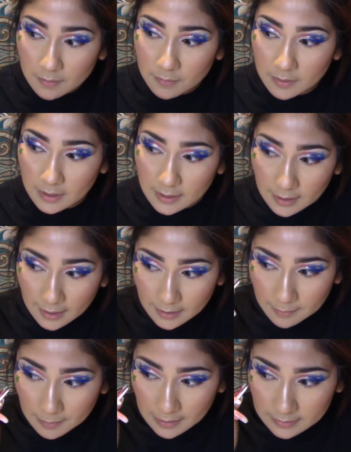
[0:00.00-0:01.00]
What I like
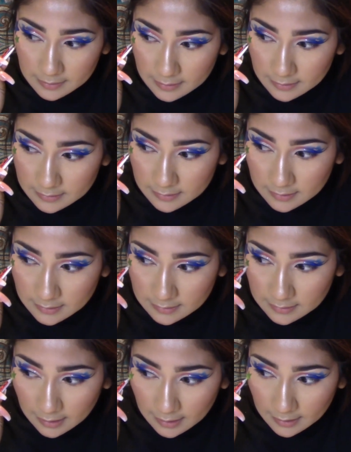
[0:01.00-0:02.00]
about this is
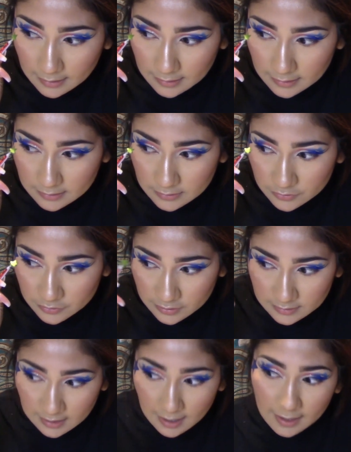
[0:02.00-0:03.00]
that it's
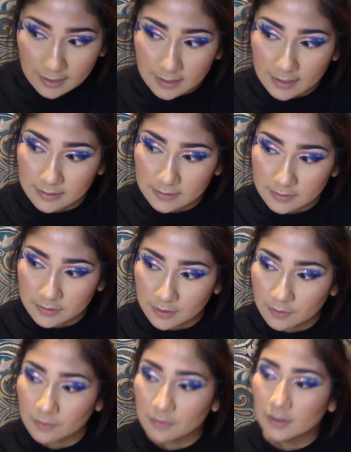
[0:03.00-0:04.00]
just highlights,
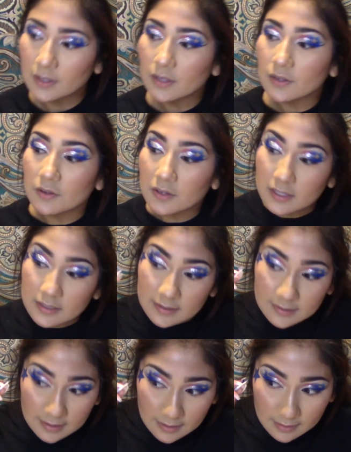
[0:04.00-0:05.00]
so you can
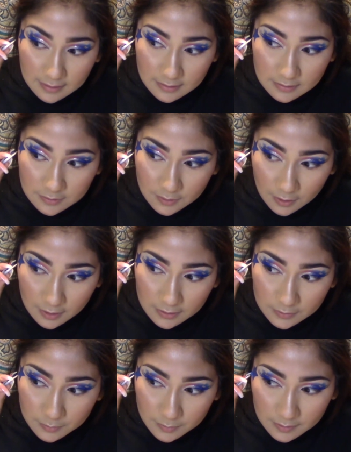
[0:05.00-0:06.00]
see the
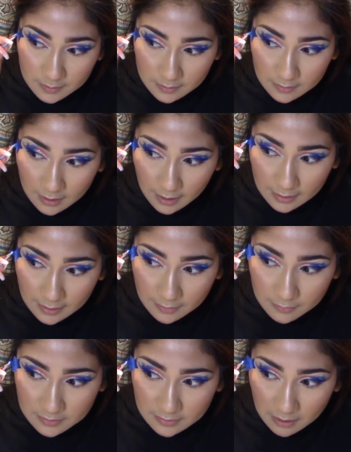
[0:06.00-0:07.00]
stars where the highlight
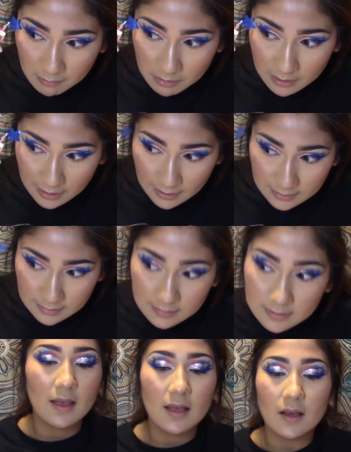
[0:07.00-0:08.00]
was not placed.